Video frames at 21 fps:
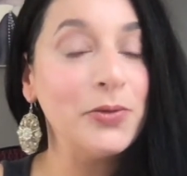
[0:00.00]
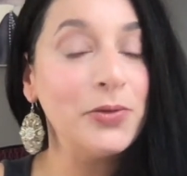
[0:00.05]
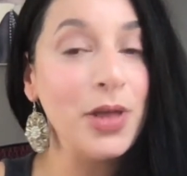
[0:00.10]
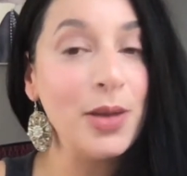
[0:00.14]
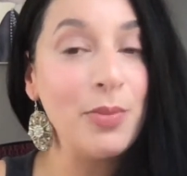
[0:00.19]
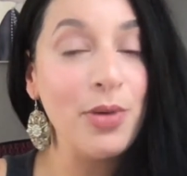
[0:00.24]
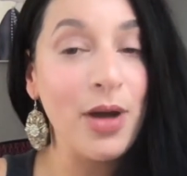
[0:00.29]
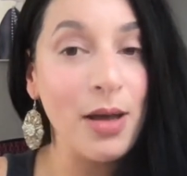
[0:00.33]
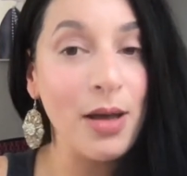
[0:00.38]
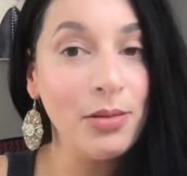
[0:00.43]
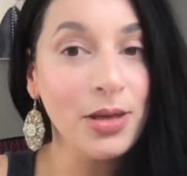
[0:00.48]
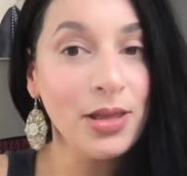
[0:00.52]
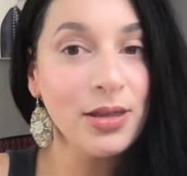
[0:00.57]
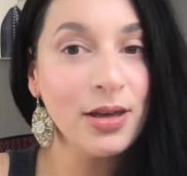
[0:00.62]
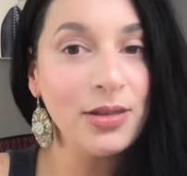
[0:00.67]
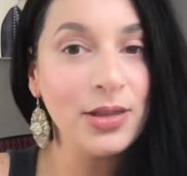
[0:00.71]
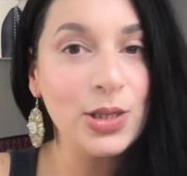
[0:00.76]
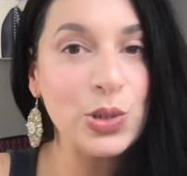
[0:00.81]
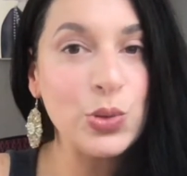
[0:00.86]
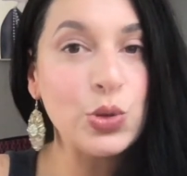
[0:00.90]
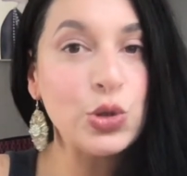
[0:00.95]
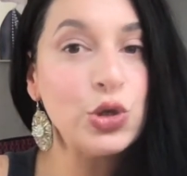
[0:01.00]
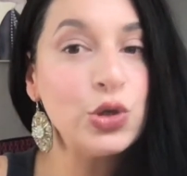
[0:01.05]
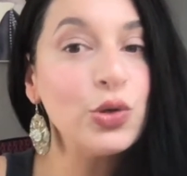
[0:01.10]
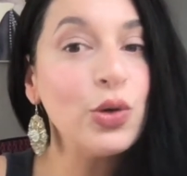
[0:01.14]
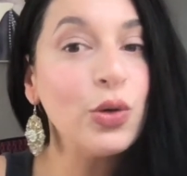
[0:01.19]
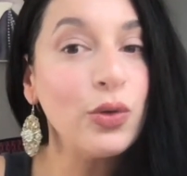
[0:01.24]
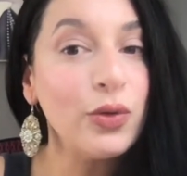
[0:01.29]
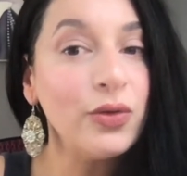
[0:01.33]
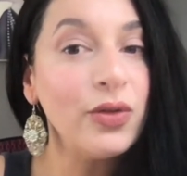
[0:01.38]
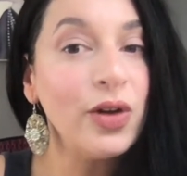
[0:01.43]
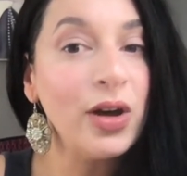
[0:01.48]
They probably thought this was so
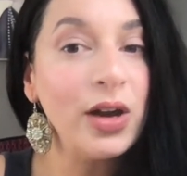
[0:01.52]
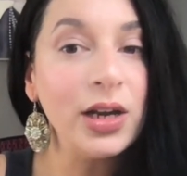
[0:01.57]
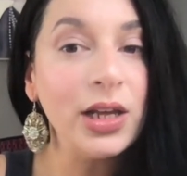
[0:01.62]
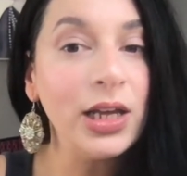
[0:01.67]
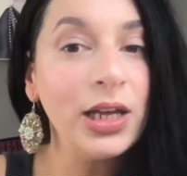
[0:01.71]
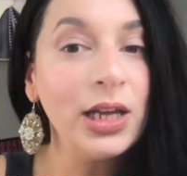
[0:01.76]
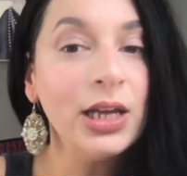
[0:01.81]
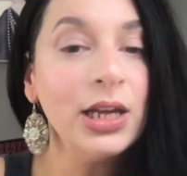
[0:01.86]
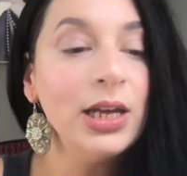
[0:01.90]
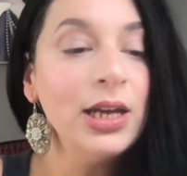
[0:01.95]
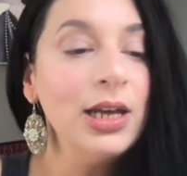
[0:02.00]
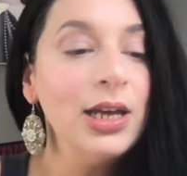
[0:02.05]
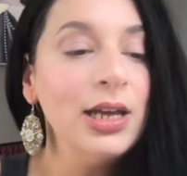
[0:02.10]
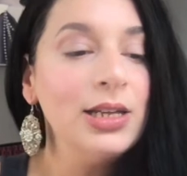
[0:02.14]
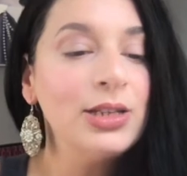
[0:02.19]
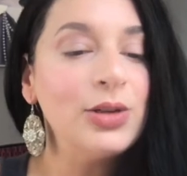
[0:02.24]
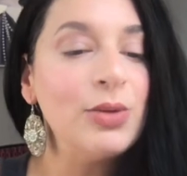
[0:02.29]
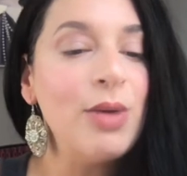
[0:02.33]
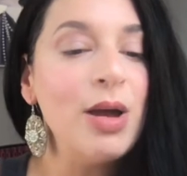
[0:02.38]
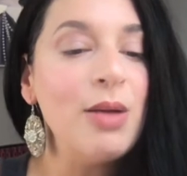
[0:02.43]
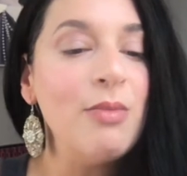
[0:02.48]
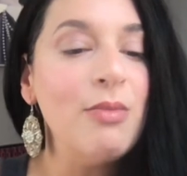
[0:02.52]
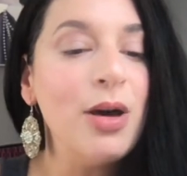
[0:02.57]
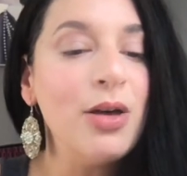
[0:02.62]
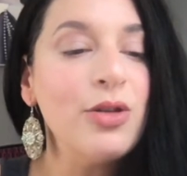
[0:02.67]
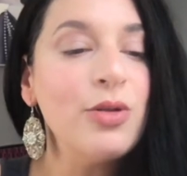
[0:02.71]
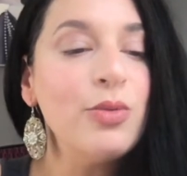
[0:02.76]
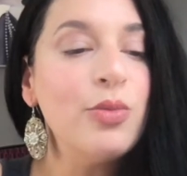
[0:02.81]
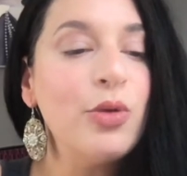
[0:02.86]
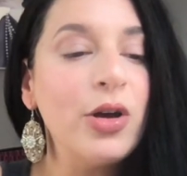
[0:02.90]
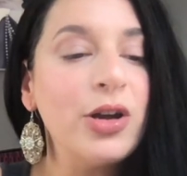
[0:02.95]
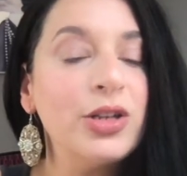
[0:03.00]
funny, so my mother
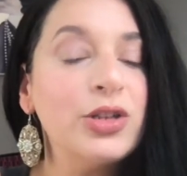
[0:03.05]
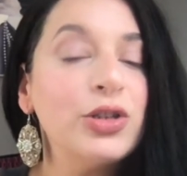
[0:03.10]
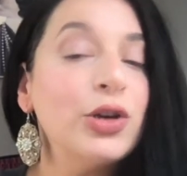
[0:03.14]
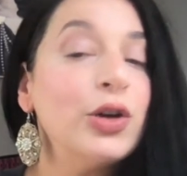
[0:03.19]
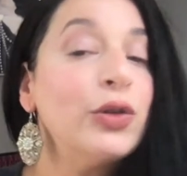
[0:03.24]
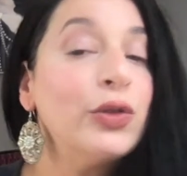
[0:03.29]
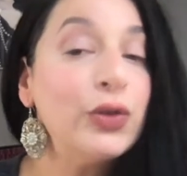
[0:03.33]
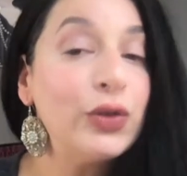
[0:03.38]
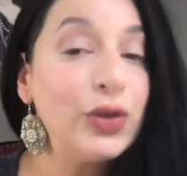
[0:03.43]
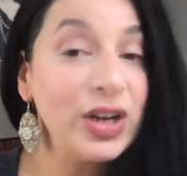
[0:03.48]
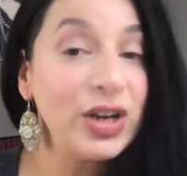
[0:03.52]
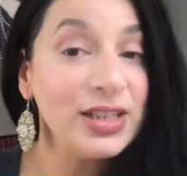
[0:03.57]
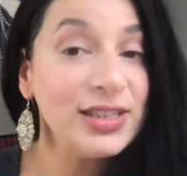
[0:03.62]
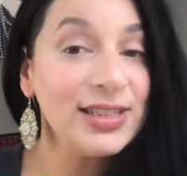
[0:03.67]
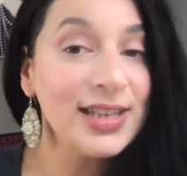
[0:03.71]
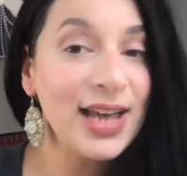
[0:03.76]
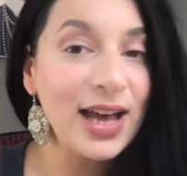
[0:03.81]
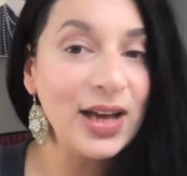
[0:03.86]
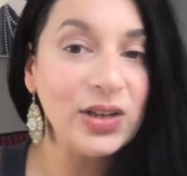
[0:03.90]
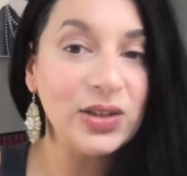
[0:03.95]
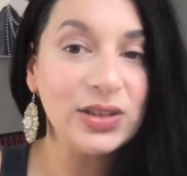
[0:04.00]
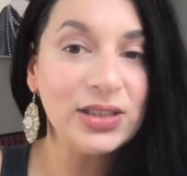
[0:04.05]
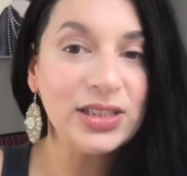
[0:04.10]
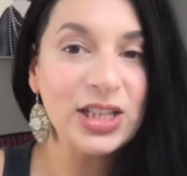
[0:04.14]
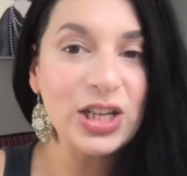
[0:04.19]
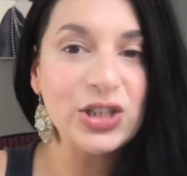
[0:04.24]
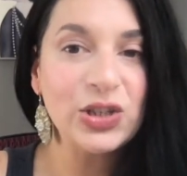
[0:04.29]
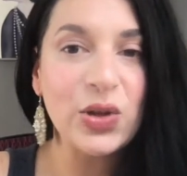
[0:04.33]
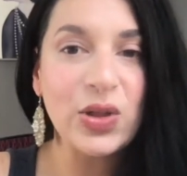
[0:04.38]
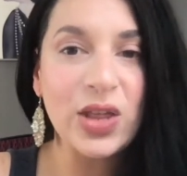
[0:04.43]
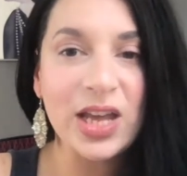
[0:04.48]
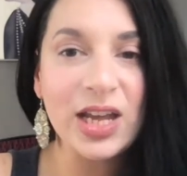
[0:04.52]
brought it to her friend's house
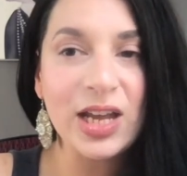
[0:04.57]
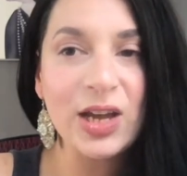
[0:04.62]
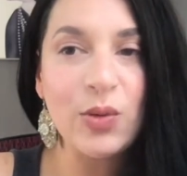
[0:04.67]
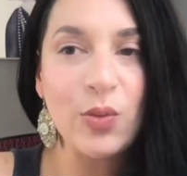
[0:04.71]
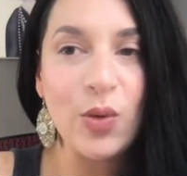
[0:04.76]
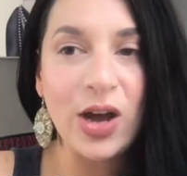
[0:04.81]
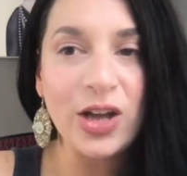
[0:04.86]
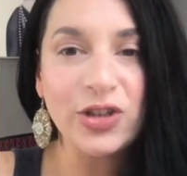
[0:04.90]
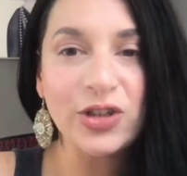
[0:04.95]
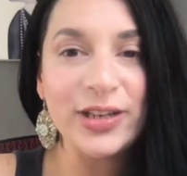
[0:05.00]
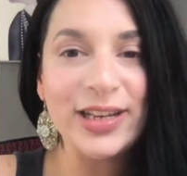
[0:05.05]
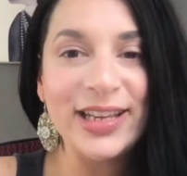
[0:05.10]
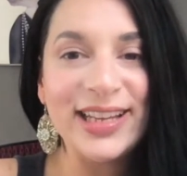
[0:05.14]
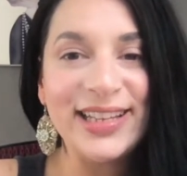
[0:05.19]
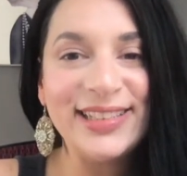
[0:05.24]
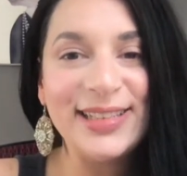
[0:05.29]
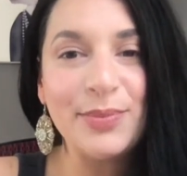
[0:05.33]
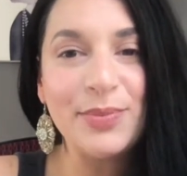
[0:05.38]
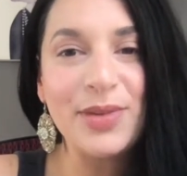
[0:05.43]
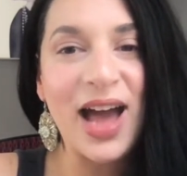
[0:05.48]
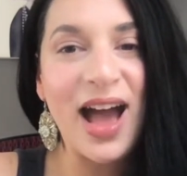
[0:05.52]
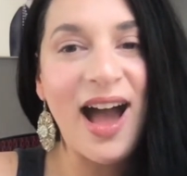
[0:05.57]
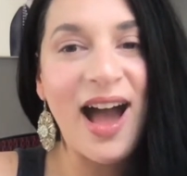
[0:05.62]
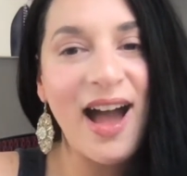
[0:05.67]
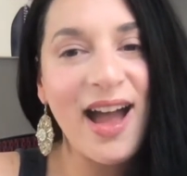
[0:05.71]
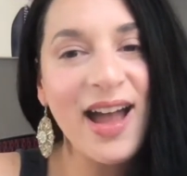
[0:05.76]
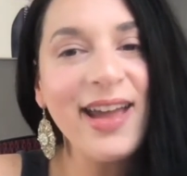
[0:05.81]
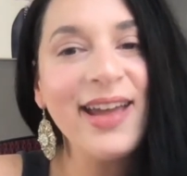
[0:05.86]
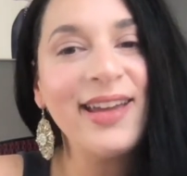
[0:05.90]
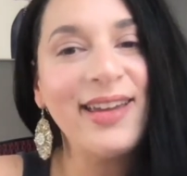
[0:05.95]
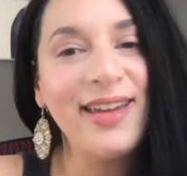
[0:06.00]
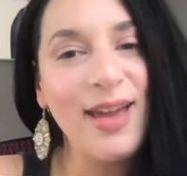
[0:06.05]
so they could watch it, except
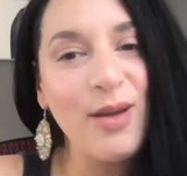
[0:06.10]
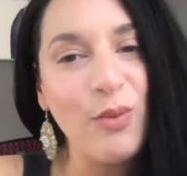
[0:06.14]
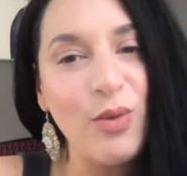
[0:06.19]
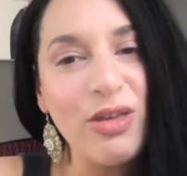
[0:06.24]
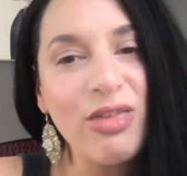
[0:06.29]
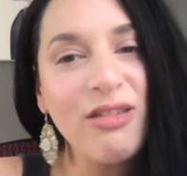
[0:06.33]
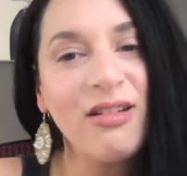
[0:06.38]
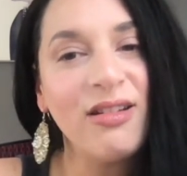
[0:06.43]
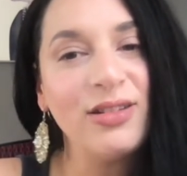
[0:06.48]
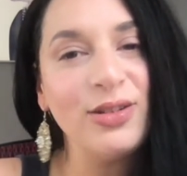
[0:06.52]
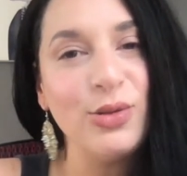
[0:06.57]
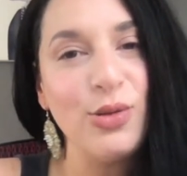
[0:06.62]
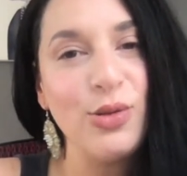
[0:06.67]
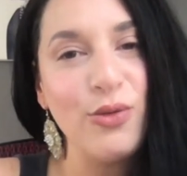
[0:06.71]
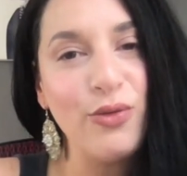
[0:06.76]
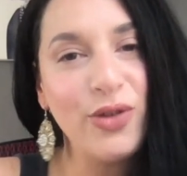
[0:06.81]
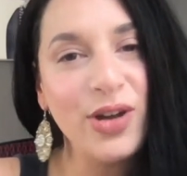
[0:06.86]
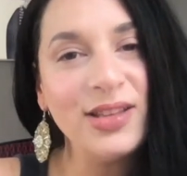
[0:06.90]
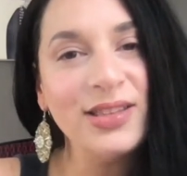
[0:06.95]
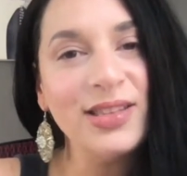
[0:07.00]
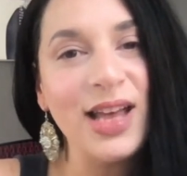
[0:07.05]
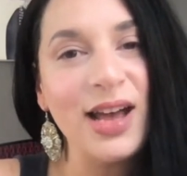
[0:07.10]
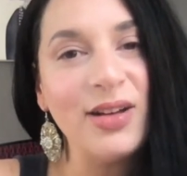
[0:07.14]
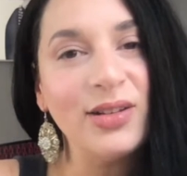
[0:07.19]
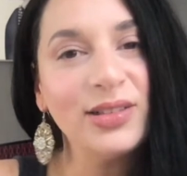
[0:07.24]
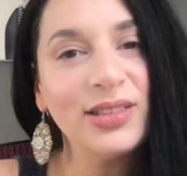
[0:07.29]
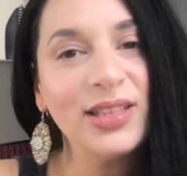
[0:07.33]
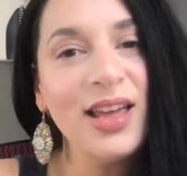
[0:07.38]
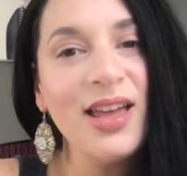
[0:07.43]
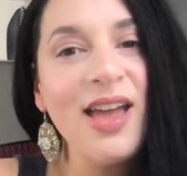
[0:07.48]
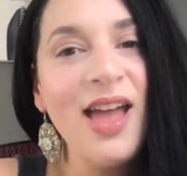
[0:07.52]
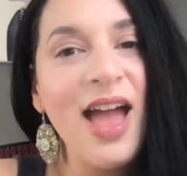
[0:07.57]
I came with her to the friend's house,
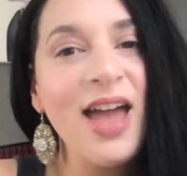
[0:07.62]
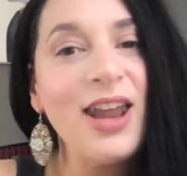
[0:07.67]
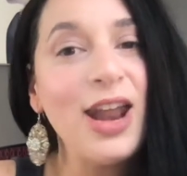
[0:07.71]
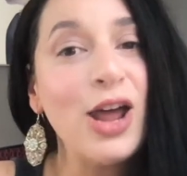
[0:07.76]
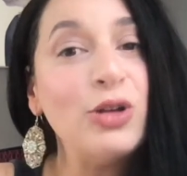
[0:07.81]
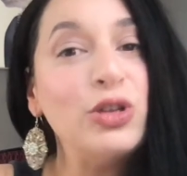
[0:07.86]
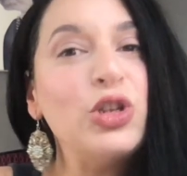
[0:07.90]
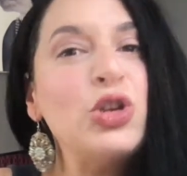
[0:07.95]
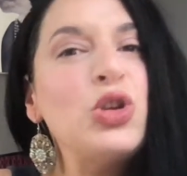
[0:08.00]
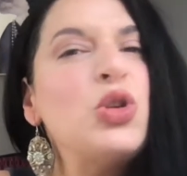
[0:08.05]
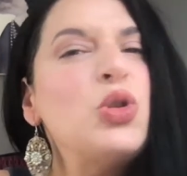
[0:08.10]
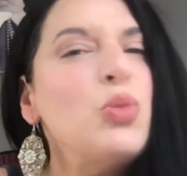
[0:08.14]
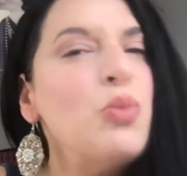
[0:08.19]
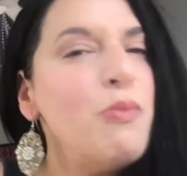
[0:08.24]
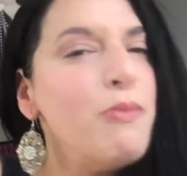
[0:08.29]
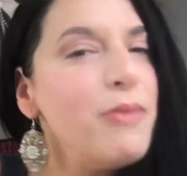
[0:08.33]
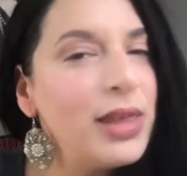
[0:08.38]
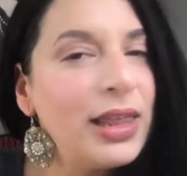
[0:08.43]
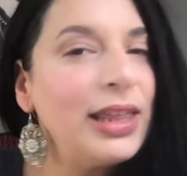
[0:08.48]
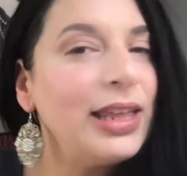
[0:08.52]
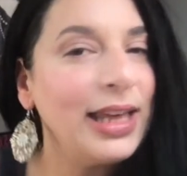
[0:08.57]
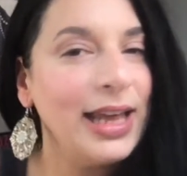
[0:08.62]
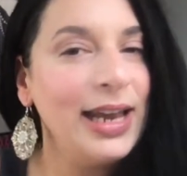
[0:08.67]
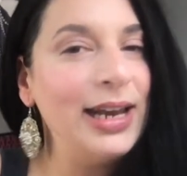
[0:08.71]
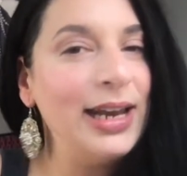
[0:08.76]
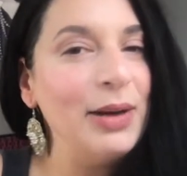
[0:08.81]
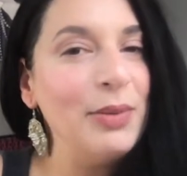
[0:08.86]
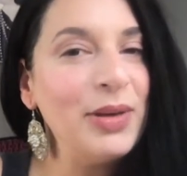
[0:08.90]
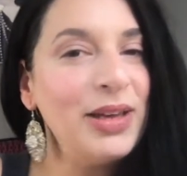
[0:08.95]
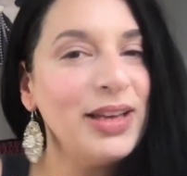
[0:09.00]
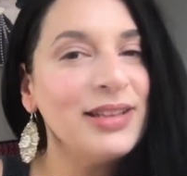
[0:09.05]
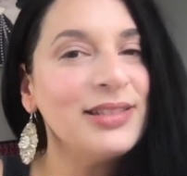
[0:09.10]
and I was humiliated
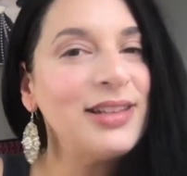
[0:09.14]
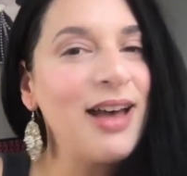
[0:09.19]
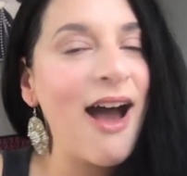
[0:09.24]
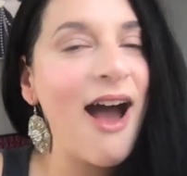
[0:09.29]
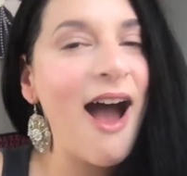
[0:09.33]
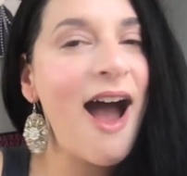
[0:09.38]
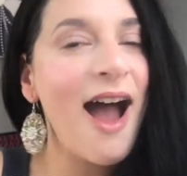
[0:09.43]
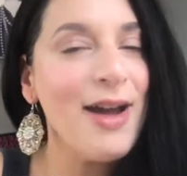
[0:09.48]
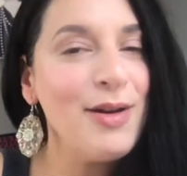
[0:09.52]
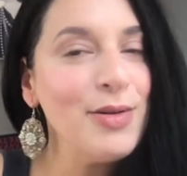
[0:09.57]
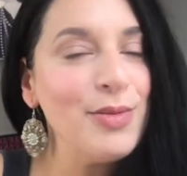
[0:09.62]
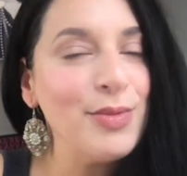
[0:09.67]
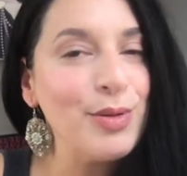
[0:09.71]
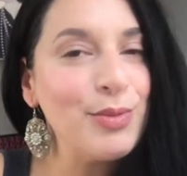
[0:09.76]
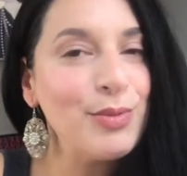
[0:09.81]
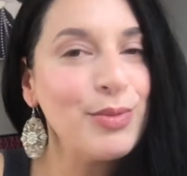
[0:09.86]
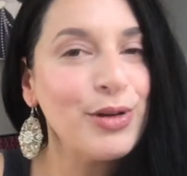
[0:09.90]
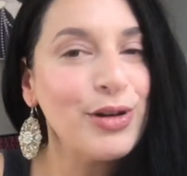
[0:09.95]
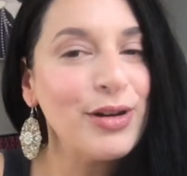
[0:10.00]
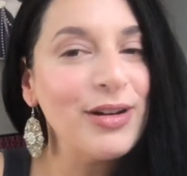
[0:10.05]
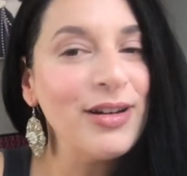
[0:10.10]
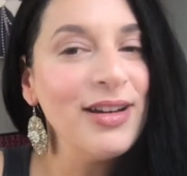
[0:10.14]
because I remember